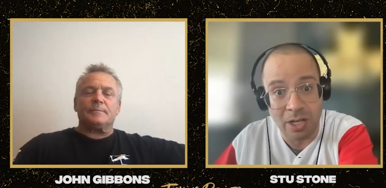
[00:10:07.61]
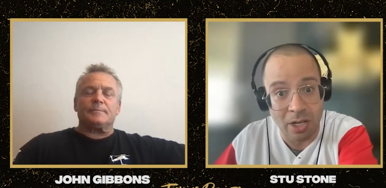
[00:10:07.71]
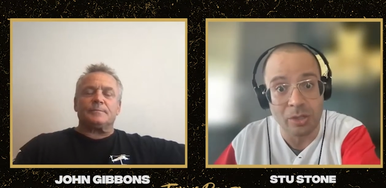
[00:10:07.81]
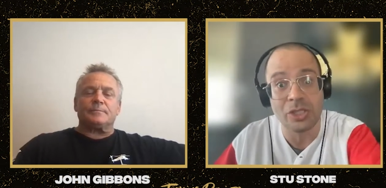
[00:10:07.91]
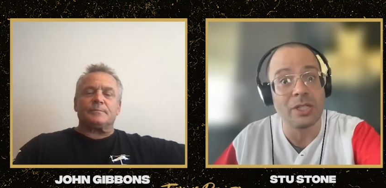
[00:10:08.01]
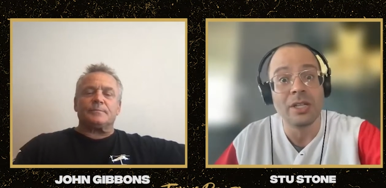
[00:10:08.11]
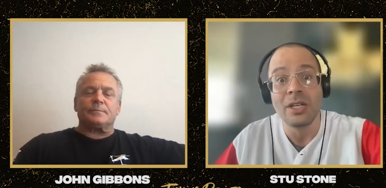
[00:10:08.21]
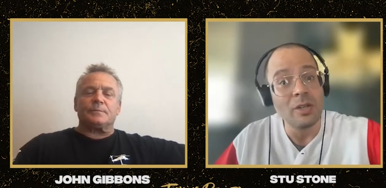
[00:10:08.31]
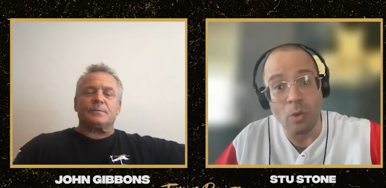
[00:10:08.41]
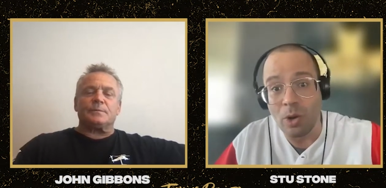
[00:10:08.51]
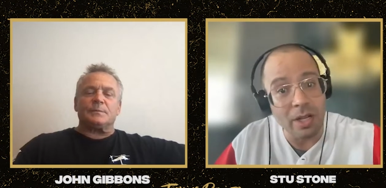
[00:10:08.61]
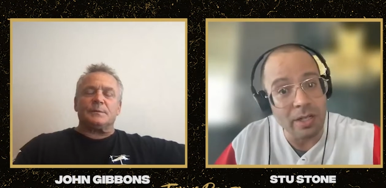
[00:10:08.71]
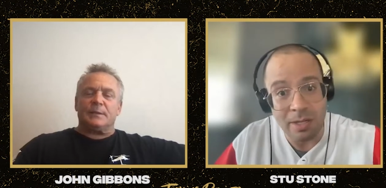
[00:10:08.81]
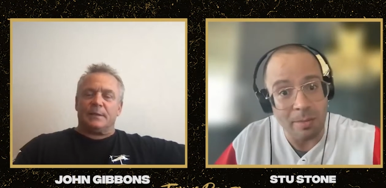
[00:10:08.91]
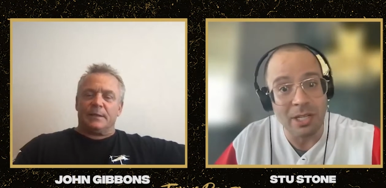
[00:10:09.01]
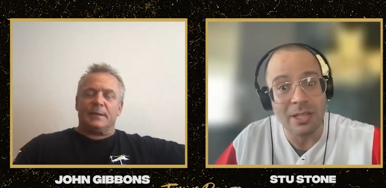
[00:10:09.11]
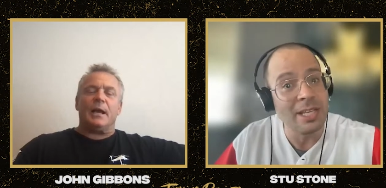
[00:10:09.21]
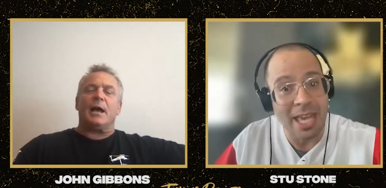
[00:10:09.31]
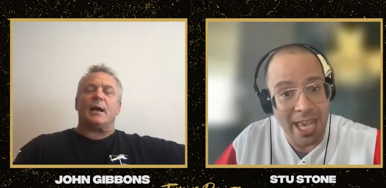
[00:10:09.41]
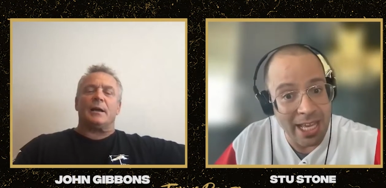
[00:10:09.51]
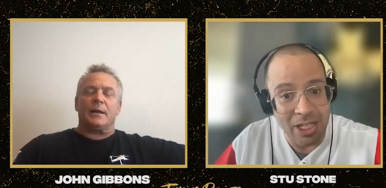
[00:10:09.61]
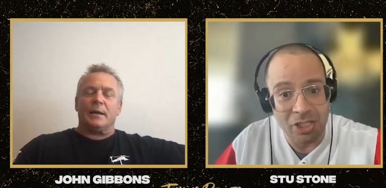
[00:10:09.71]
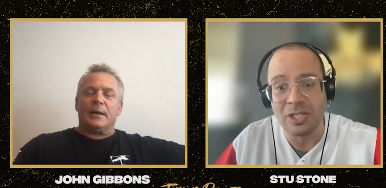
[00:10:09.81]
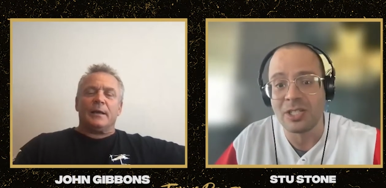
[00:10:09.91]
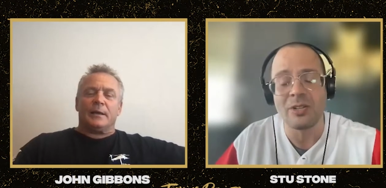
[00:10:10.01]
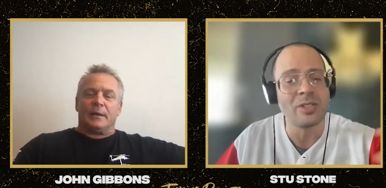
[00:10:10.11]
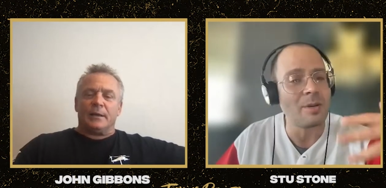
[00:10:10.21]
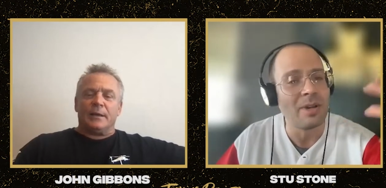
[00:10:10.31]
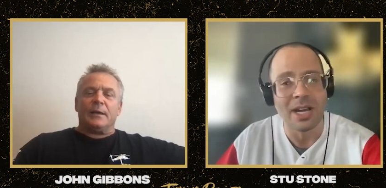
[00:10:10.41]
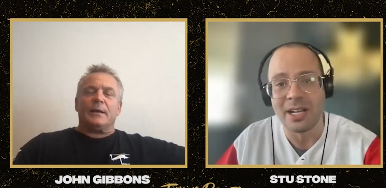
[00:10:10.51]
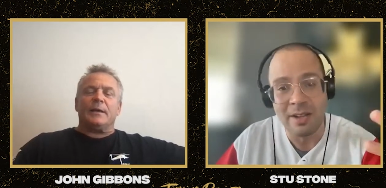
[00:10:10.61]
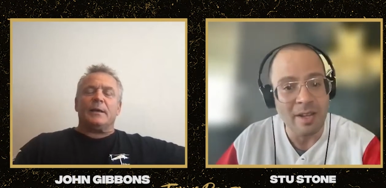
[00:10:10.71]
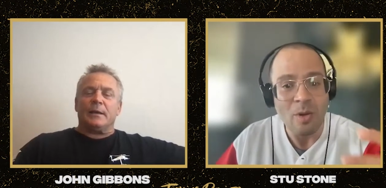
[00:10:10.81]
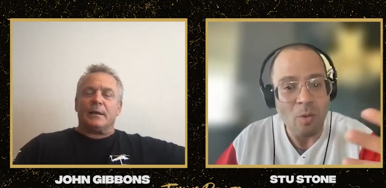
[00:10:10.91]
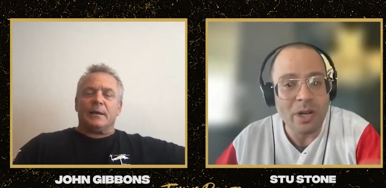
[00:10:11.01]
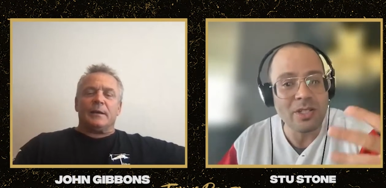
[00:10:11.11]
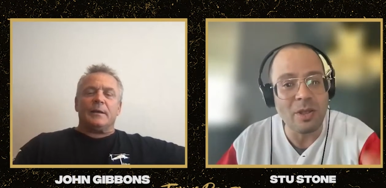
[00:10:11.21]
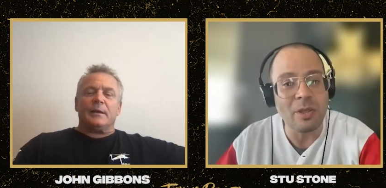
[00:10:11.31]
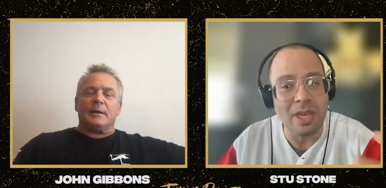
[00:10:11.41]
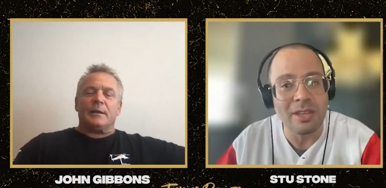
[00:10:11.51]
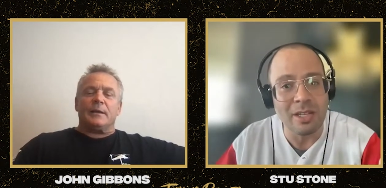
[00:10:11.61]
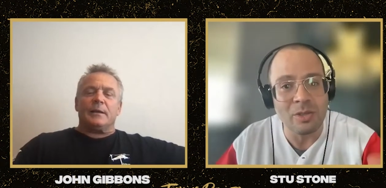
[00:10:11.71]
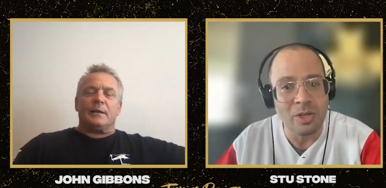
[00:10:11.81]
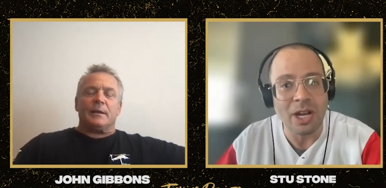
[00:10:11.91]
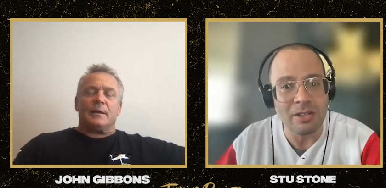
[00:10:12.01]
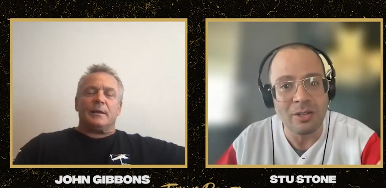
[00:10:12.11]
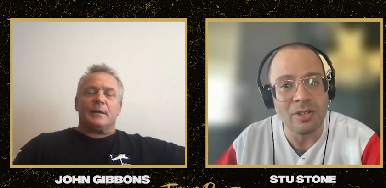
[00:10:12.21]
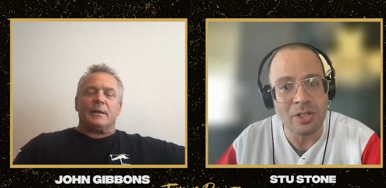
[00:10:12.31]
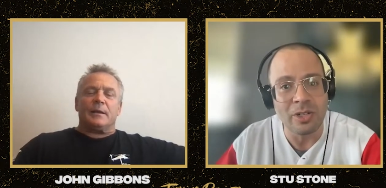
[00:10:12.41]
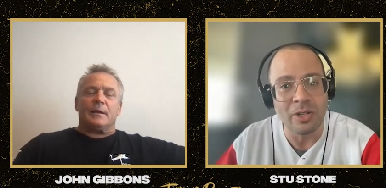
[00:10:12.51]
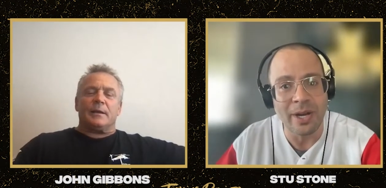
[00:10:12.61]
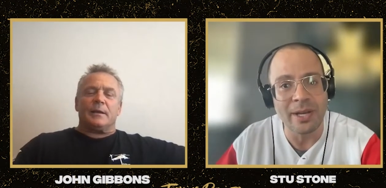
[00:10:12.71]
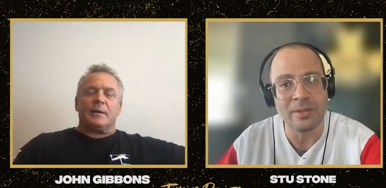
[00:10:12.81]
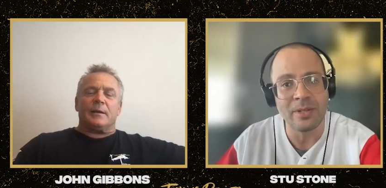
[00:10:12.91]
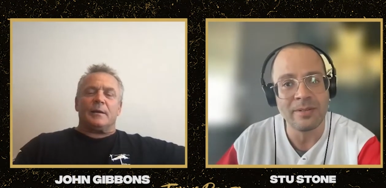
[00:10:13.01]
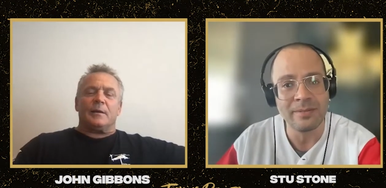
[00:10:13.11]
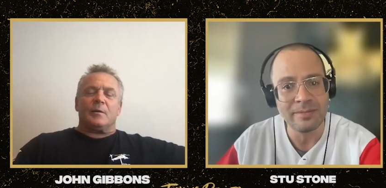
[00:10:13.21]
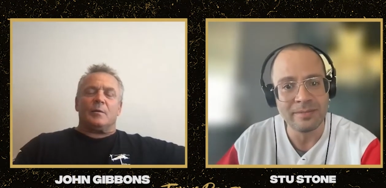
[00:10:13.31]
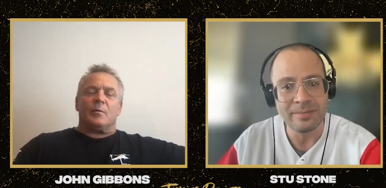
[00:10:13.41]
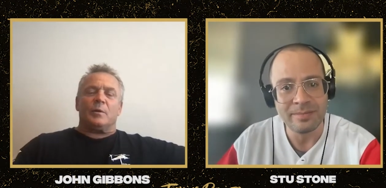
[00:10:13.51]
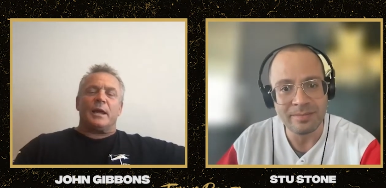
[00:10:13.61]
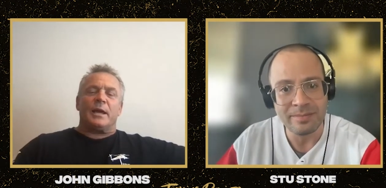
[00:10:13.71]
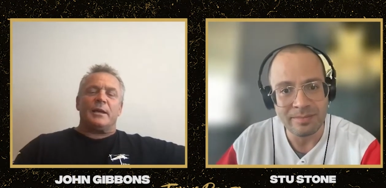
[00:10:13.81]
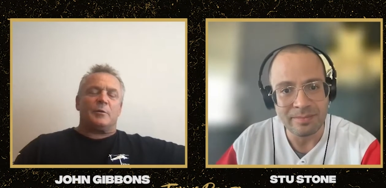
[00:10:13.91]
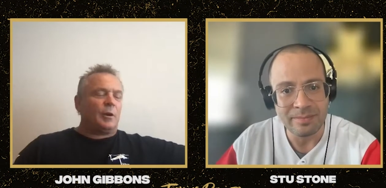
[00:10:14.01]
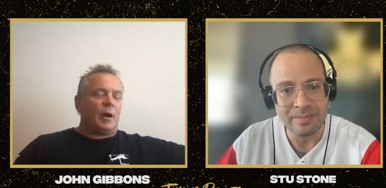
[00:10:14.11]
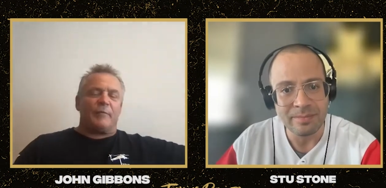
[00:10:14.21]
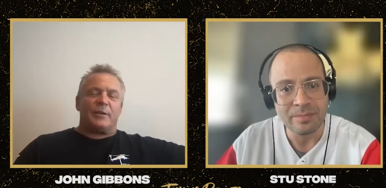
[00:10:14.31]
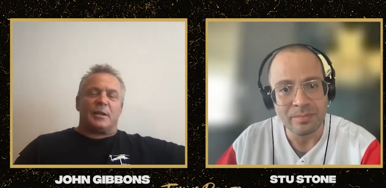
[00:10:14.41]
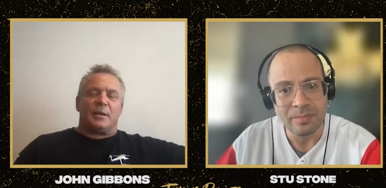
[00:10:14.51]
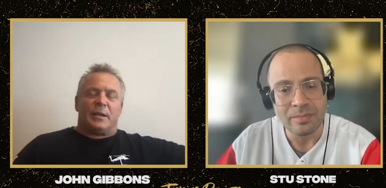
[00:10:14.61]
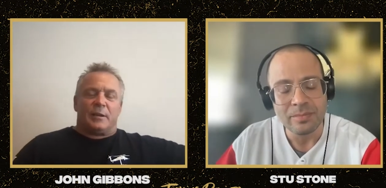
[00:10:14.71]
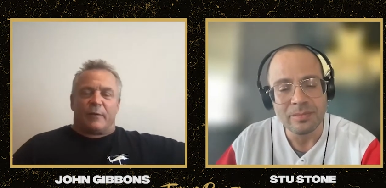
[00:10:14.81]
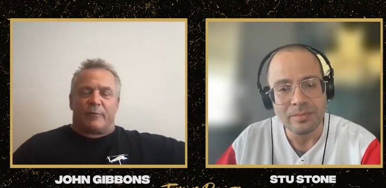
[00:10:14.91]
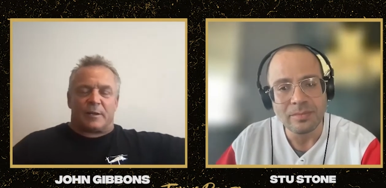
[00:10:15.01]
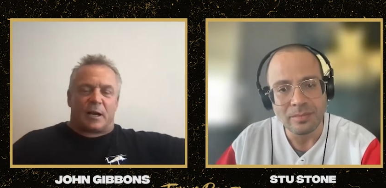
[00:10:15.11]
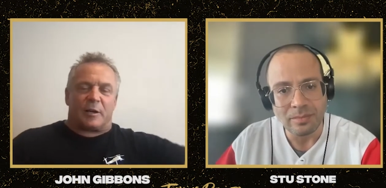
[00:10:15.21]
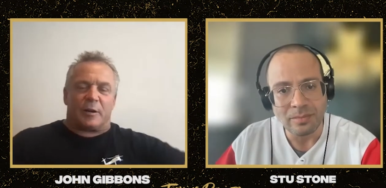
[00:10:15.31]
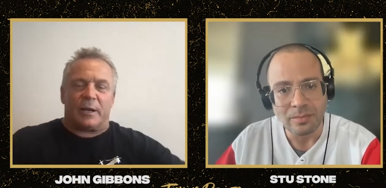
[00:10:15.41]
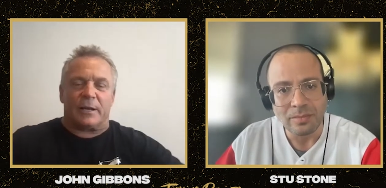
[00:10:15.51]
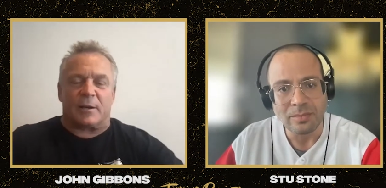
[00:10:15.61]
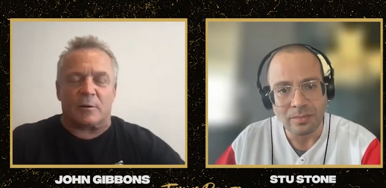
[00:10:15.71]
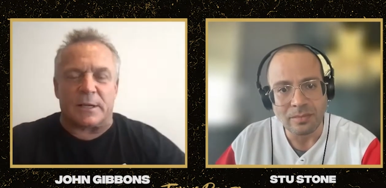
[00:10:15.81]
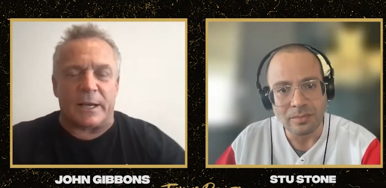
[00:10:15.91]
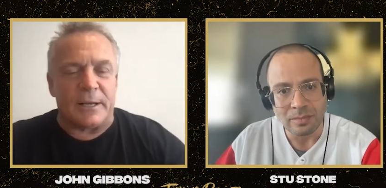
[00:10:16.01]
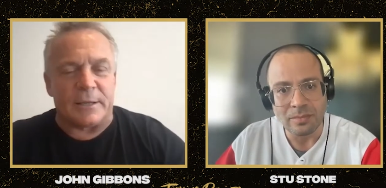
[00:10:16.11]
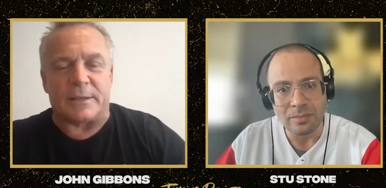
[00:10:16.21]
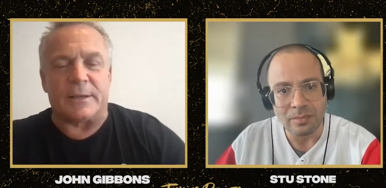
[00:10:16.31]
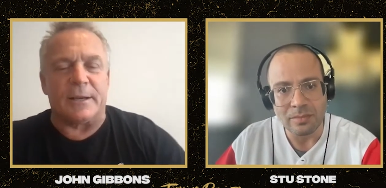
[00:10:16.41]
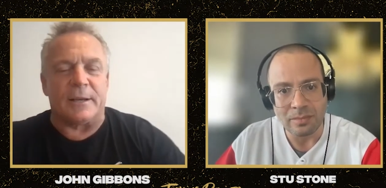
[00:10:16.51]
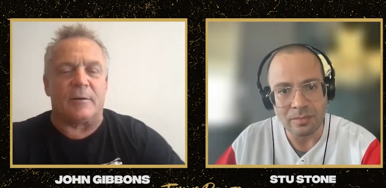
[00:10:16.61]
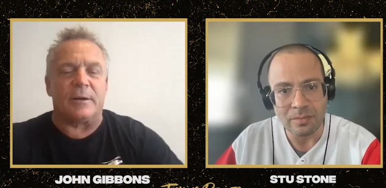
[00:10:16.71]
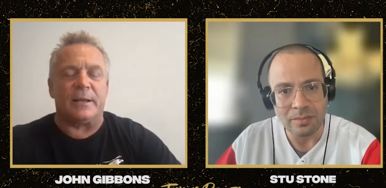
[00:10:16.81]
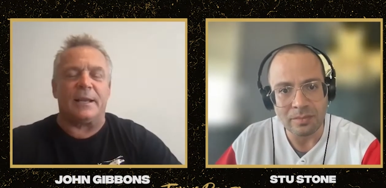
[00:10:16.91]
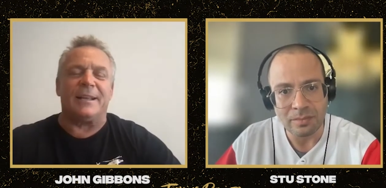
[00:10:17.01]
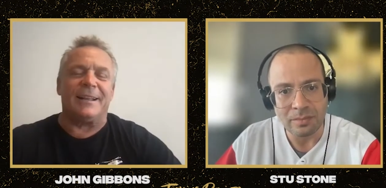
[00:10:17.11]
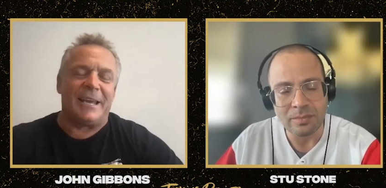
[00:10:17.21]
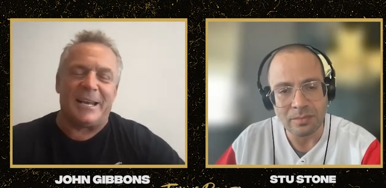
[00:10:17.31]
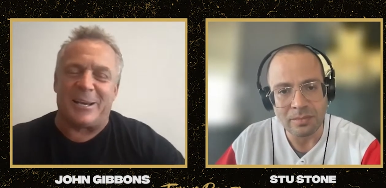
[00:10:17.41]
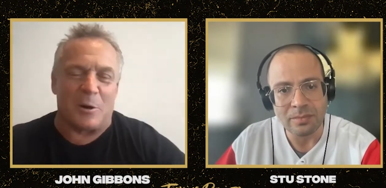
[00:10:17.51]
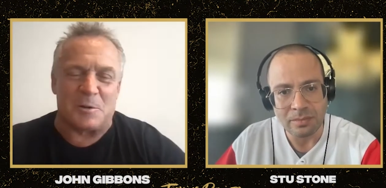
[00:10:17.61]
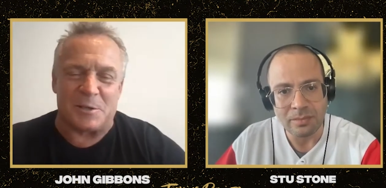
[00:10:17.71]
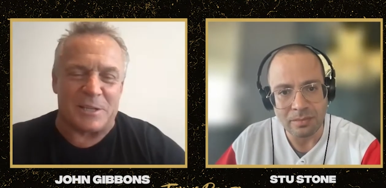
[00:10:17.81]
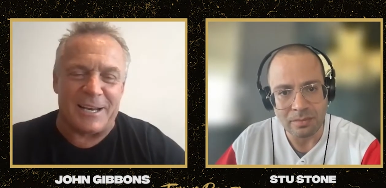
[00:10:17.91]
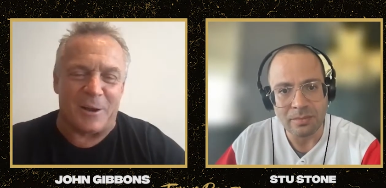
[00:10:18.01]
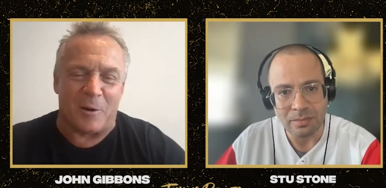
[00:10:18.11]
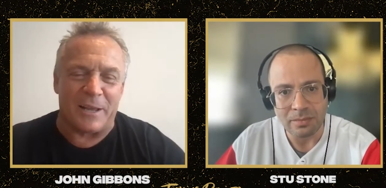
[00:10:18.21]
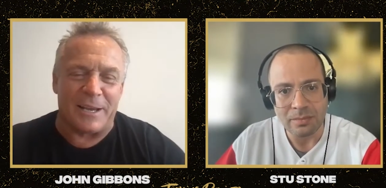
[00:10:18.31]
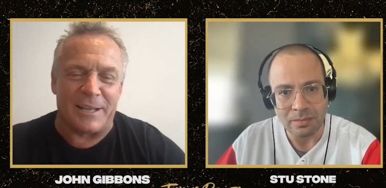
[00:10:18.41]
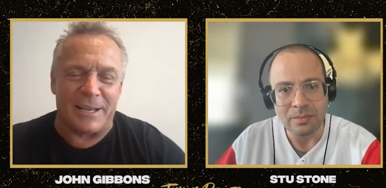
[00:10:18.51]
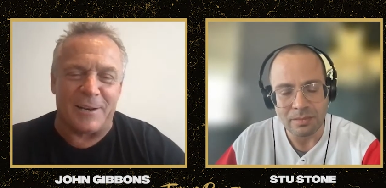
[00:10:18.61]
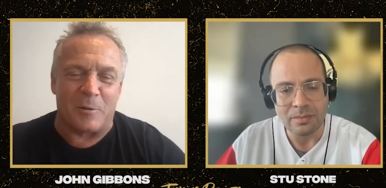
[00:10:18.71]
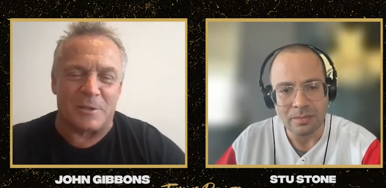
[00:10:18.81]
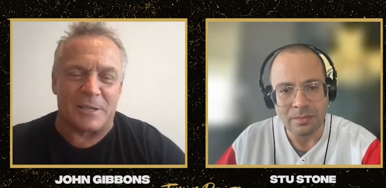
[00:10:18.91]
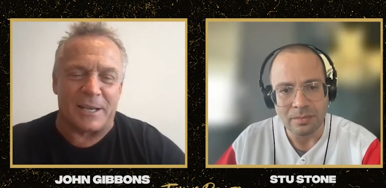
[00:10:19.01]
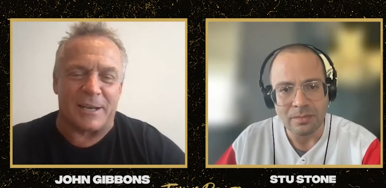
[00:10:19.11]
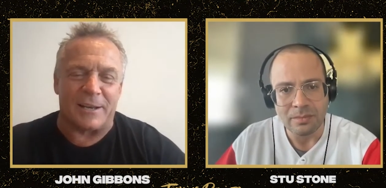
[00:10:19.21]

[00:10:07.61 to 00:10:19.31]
Speaker 1: coach and work on something in yeah. the cage? Is there some kind of what is the thing that you try to do to turn it around?
Speaker 2: Well, yeah, you, you obviously you definitely talk to your hitting coach. Say, hey, listen, you know, and, and, the hitting coaches they know they, they know what's getting